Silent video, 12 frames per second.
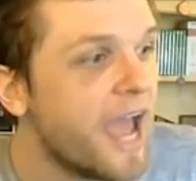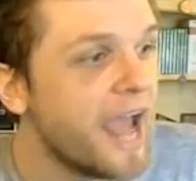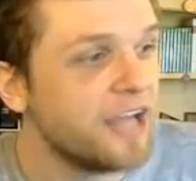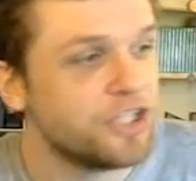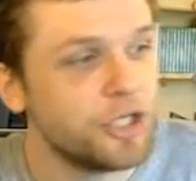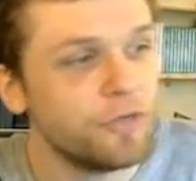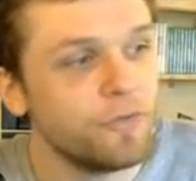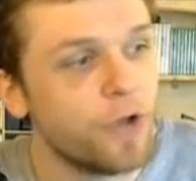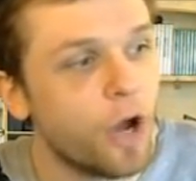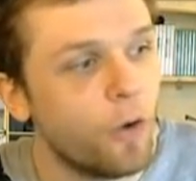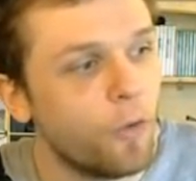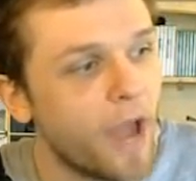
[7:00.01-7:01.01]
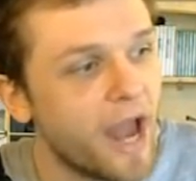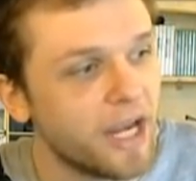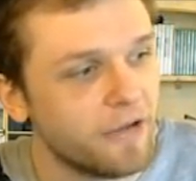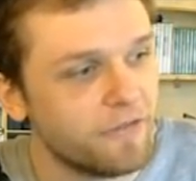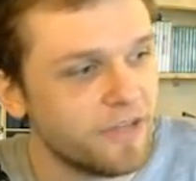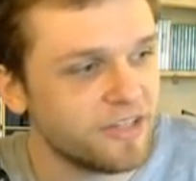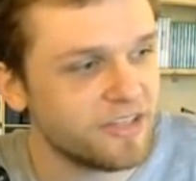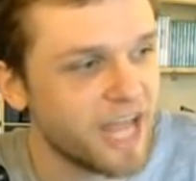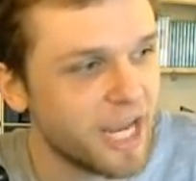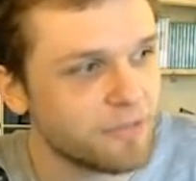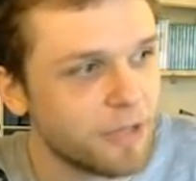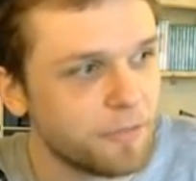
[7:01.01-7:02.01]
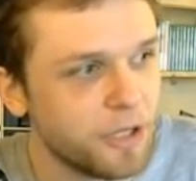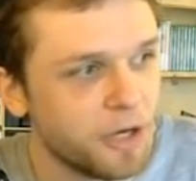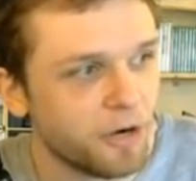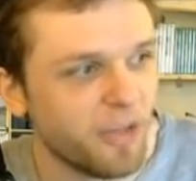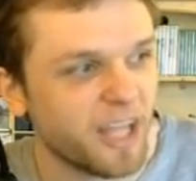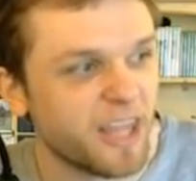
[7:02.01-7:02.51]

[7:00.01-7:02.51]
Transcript: hey, do you know any of these names up here?